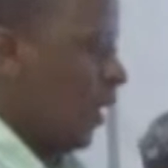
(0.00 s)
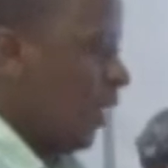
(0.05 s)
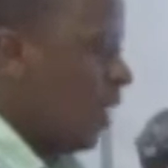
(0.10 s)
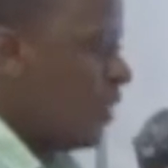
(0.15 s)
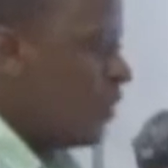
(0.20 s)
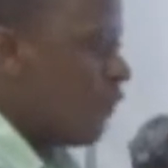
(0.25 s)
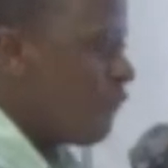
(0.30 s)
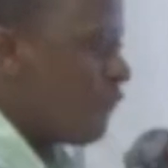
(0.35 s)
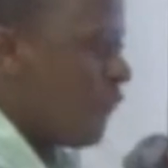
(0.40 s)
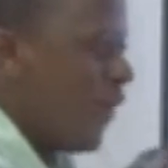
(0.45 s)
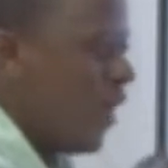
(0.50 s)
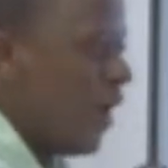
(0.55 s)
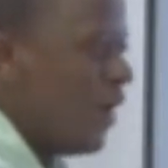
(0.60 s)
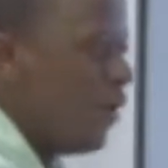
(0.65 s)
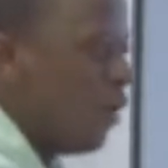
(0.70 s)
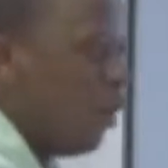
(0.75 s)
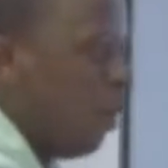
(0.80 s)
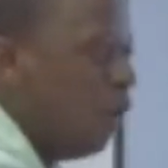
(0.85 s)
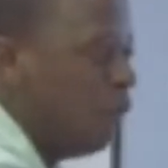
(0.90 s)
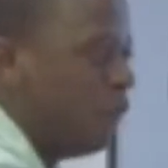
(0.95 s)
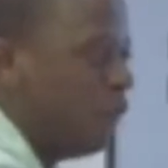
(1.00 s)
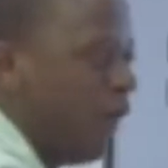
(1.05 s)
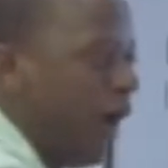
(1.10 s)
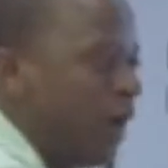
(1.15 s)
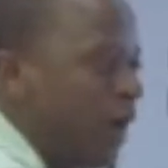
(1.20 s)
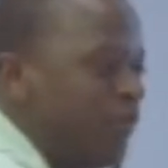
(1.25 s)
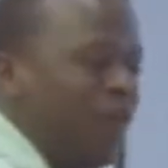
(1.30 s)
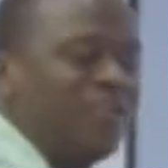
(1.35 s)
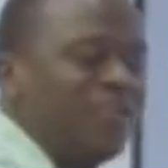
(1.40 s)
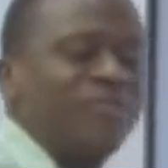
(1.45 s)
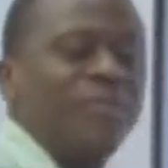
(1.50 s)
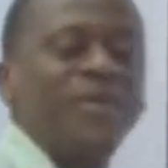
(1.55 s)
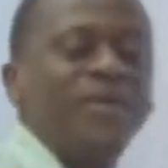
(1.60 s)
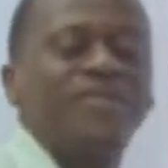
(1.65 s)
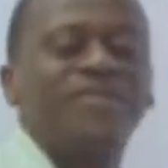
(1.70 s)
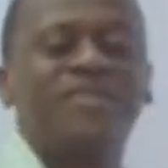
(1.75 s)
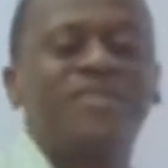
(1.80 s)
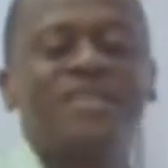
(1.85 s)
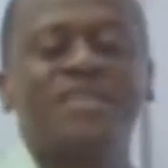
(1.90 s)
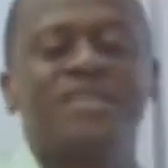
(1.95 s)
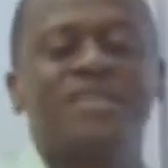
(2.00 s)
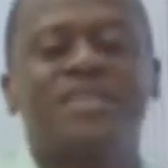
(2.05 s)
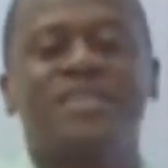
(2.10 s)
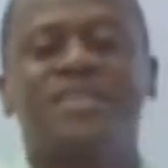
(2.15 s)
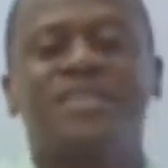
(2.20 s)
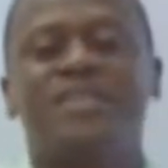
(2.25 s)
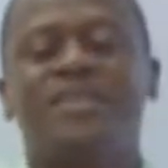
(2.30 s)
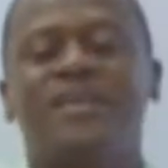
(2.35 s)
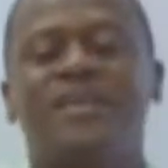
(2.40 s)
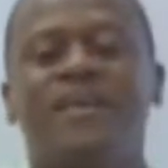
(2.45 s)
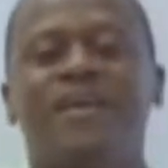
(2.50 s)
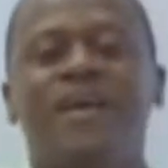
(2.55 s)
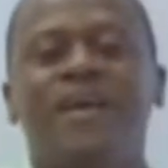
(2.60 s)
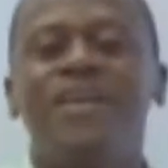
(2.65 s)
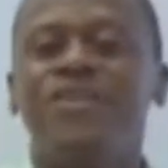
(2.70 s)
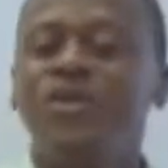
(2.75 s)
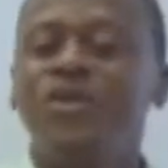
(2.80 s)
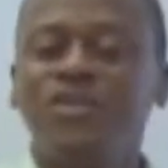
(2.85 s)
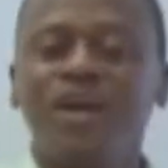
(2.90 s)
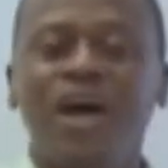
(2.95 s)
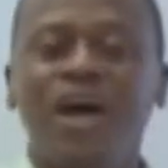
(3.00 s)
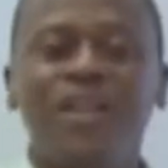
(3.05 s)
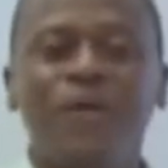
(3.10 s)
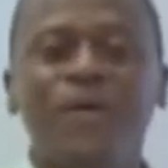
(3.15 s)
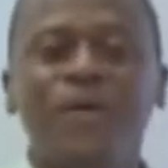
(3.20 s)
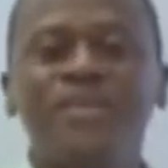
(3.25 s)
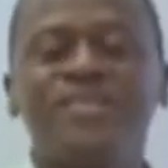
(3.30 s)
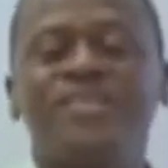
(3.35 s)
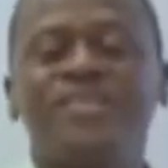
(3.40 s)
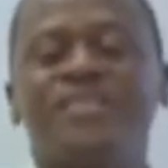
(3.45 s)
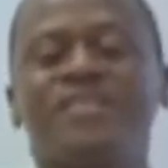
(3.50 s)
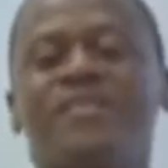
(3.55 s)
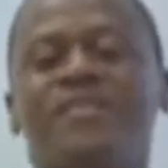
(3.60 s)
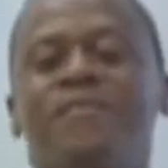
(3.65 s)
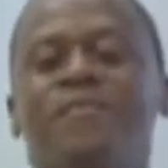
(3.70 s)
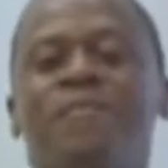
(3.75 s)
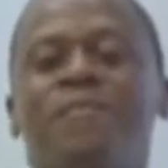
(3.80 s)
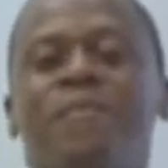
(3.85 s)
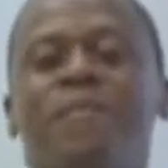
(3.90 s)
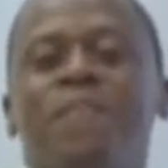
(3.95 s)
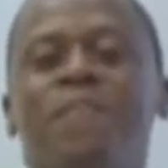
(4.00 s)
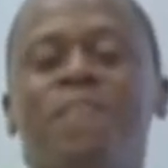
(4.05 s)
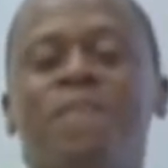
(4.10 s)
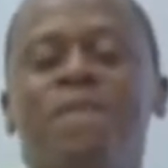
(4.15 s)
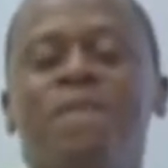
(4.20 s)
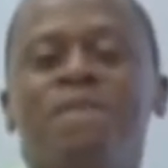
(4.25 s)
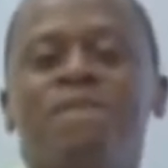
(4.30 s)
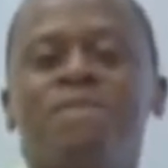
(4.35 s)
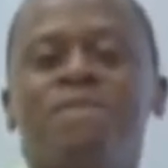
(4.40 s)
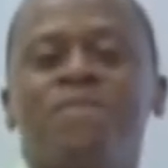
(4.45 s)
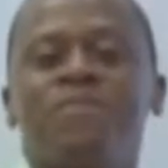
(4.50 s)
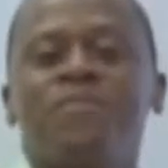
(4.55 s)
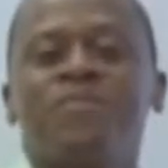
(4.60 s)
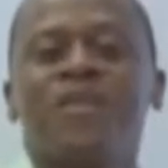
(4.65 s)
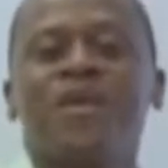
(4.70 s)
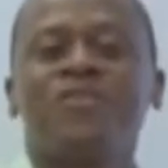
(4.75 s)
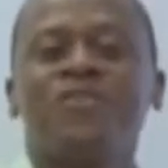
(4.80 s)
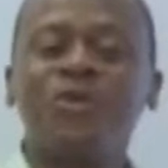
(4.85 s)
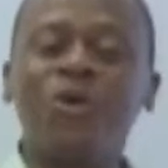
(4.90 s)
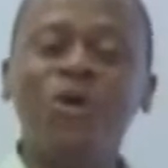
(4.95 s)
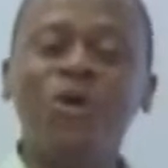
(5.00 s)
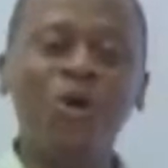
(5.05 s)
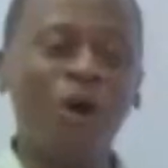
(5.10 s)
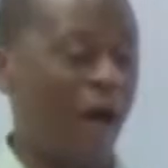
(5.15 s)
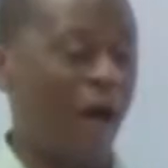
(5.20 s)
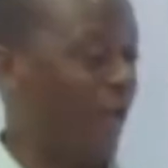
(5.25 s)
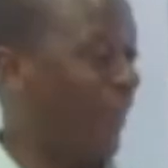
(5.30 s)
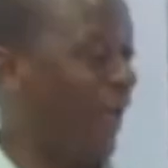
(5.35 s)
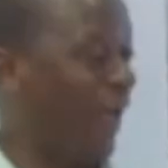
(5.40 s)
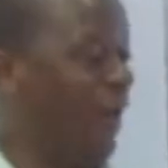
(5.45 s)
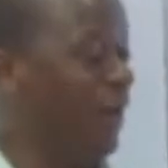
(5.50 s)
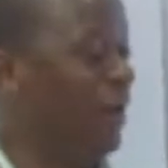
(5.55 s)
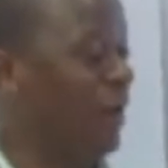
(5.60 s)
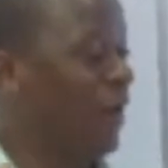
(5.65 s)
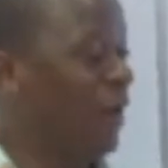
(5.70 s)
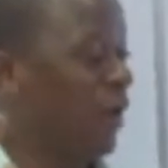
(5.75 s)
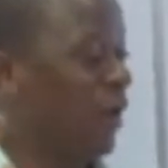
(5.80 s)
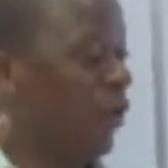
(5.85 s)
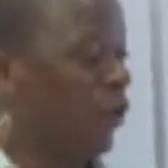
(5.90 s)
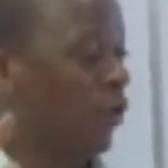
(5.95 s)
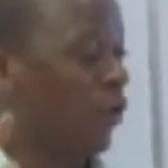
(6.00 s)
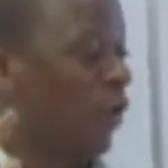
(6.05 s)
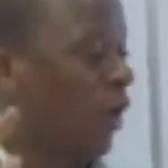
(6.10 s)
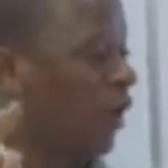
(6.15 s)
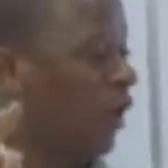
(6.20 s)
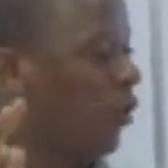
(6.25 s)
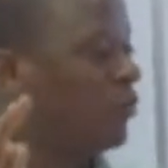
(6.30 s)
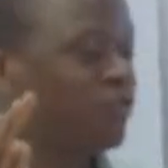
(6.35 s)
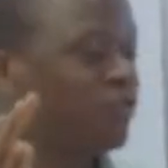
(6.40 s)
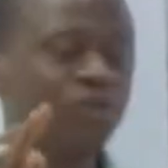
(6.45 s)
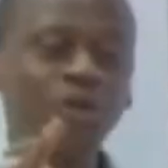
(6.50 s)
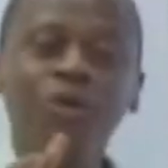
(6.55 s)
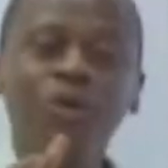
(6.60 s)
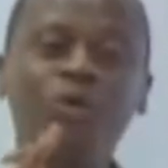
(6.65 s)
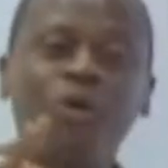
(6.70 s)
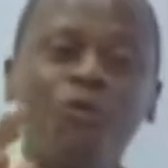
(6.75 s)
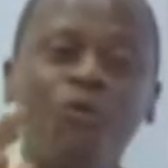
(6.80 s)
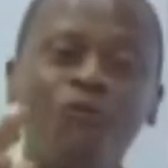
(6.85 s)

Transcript: in the field of advancement and not otherwise. So, again, continue